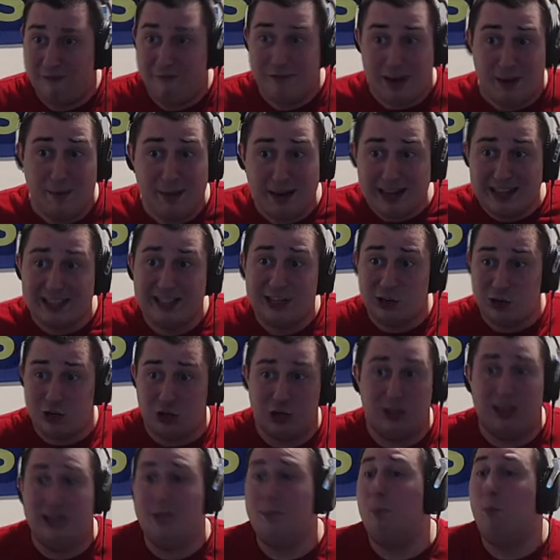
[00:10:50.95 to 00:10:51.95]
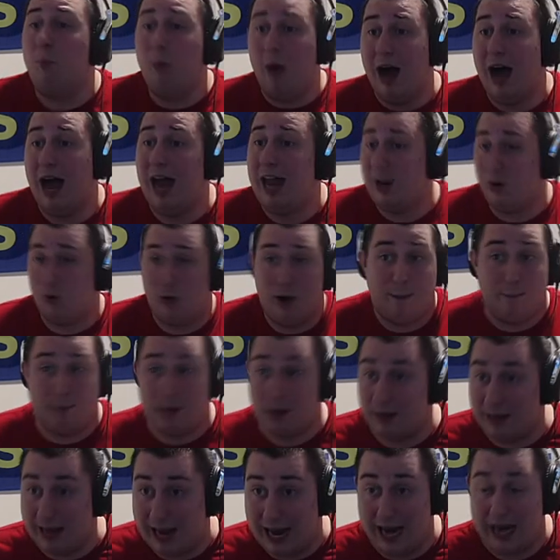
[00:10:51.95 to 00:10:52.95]
Phoebe is usually my
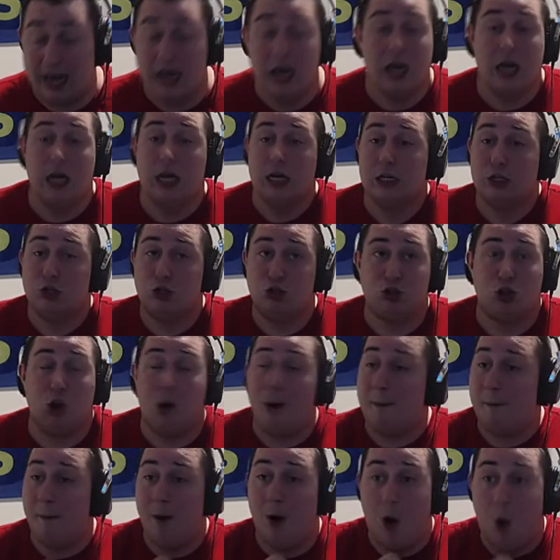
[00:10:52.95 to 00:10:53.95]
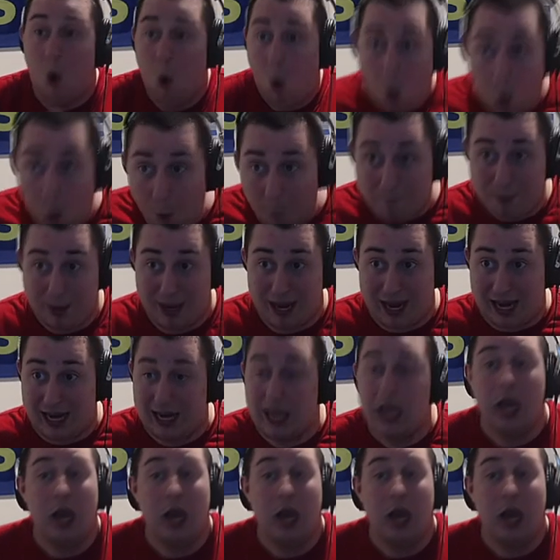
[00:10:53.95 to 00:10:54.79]
kryptonite, so I'm hoping